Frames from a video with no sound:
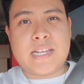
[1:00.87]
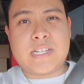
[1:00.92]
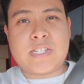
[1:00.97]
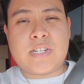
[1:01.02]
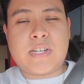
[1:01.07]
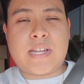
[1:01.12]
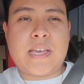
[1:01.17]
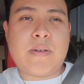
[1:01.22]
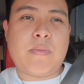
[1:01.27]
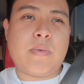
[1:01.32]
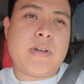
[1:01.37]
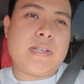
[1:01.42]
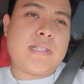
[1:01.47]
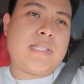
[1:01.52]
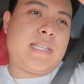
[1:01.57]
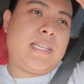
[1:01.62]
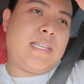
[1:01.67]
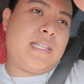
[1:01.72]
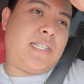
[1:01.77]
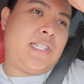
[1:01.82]
yesterday
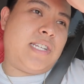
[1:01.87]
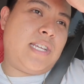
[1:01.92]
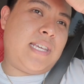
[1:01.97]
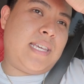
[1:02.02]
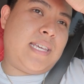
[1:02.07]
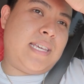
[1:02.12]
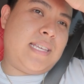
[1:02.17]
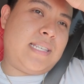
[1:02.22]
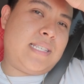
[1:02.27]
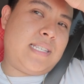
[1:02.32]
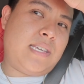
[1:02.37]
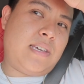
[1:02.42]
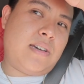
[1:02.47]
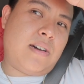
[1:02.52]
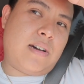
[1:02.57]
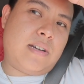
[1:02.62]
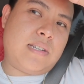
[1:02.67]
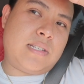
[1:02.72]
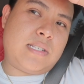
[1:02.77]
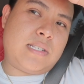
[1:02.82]
was the G-Eazy
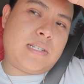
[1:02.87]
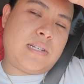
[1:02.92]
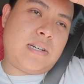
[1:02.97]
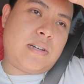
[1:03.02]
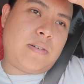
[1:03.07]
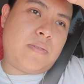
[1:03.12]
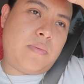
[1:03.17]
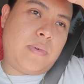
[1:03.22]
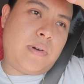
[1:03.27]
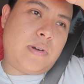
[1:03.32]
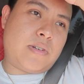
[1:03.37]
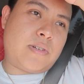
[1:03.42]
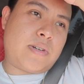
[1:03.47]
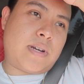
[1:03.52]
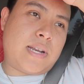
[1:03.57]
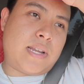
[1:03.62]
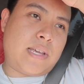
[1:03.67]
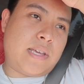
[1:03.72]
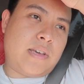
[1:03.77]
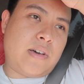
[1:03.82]
concert we were
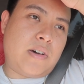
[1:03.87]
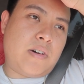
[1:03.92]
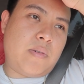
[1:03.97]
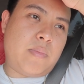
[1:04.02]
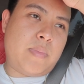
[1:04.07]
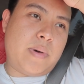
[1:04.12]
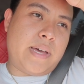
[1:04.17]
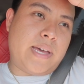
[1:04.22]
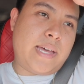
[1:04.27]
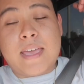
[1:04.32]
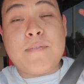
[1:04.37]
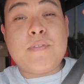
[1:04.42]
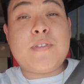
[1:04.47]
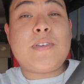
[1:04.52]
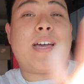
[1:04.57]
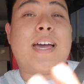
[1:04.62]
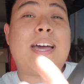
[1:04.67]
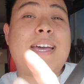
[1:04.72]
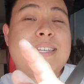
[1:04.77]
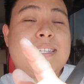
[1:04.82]
trying to go but if
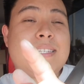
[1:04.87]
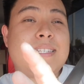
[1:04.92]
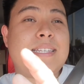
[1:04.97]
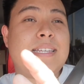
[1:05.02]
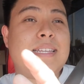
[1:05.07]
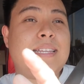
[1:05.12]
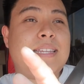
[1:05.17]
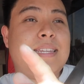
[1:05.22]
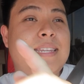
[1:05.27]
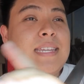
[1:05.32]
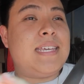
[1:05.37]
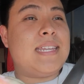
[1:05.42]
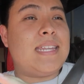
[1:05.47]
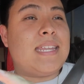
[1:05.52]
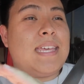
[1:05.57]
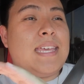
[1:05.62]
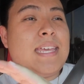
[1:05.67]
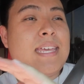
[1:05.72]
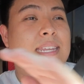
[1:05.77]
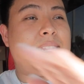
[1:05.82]
you guys need
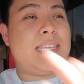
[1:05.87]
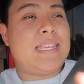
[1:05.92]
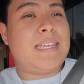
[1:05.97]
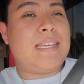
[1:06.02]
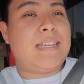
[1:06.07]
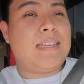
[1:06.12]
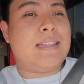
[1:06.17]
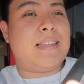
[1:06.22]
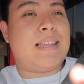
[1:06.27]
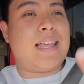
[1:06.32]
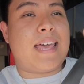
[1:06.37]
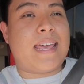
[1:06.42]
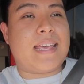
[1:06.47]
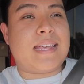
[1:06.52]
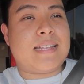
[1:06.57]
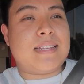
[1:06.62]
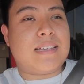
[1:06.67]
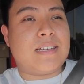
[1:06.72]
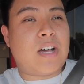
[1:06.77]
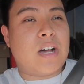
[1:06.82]
any
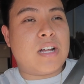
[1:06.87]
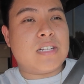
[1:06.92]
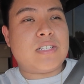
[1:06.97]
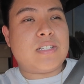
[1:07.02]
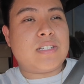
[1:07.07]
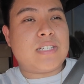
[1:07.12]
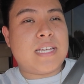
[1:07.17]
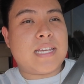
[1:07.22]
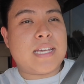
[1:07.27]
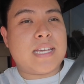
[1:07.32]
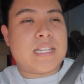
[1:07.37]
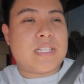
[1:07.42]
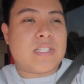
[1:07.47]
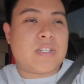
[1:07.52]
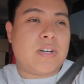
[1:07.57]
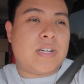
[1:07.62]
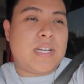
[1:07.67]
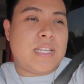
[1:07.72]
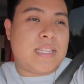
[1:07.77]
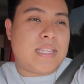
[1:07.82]
like concert tickets
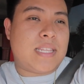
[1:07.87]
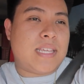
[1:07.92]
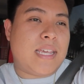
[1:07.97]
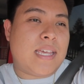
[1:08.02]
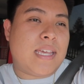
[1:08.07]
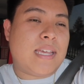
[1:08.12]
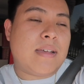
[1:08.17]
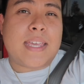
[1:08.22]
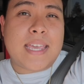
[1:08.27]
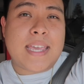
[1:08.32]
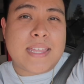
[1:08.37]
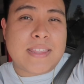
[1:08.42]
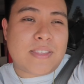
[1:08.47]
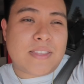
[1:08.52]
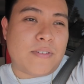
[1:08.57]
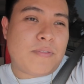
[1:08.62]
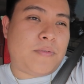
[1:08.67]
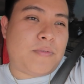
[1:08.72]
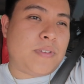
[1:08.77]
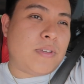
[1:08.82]
or anything in
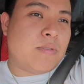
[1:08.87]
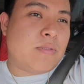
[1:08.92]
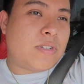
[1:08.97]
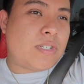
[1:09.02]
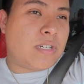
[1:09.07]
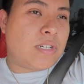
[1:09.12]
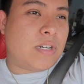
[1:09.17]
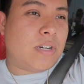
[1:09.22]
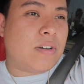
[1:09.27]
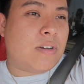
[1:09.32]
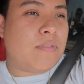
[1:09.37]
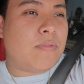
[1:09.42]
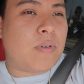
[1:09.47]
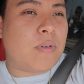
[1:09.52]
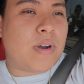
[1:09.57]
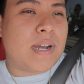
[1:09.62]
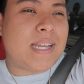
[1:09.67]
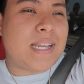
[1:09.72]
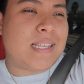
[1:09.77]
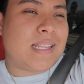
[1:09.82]
the future
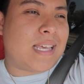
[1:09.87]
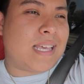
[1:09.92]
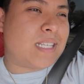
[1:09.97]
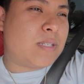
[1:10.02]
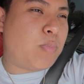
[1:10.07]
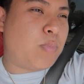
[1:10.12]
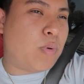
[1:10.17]
for any like